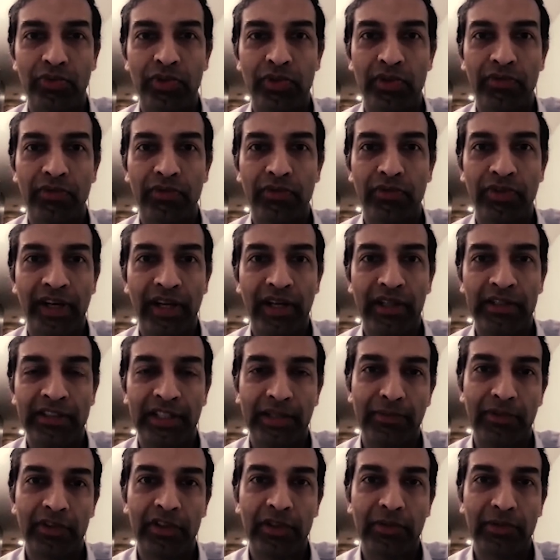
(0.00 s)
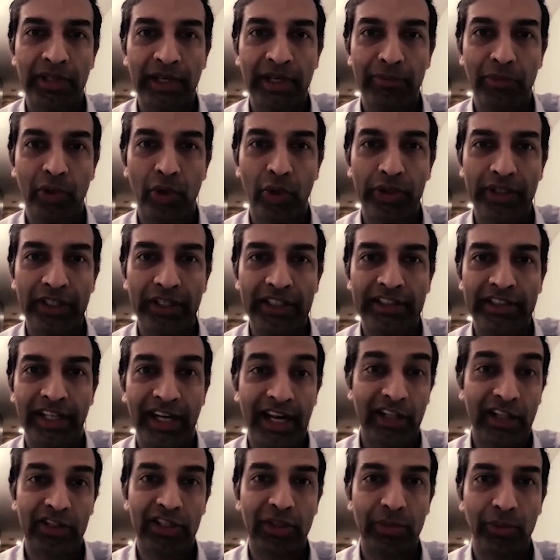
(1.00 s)
where some of the employees are
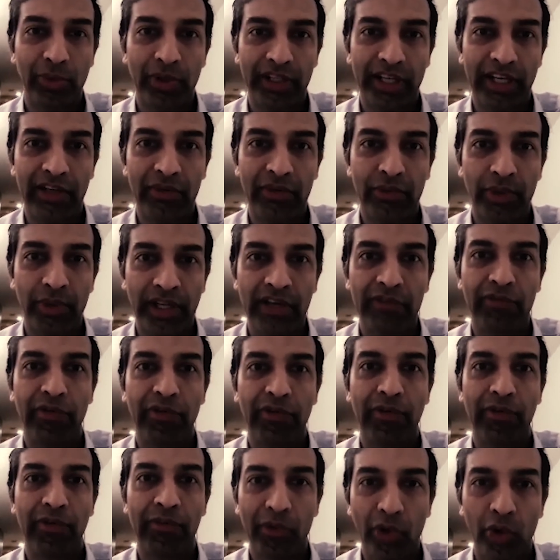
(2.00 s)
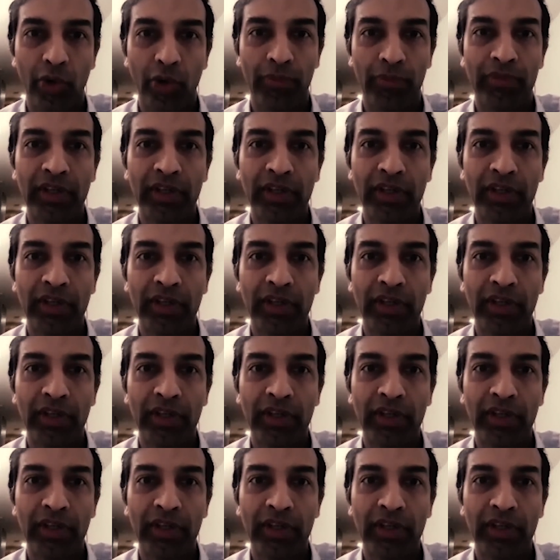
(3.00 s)
actually working from home.